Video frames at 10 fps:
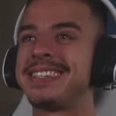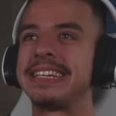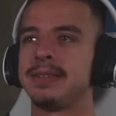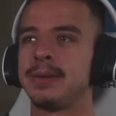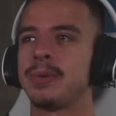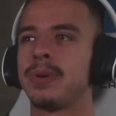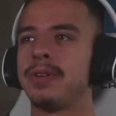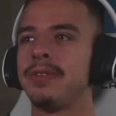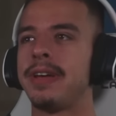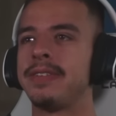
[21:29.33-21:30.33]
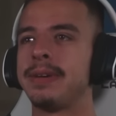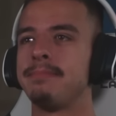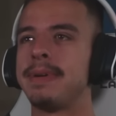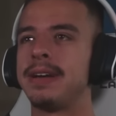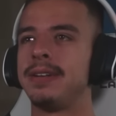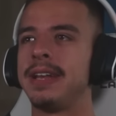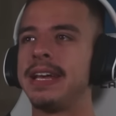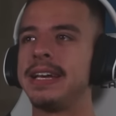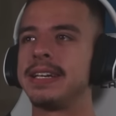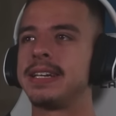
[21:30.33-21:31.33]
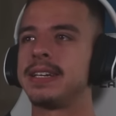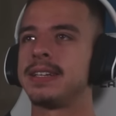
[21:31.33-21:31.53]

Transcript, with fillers: It's equivalent having a metal leg.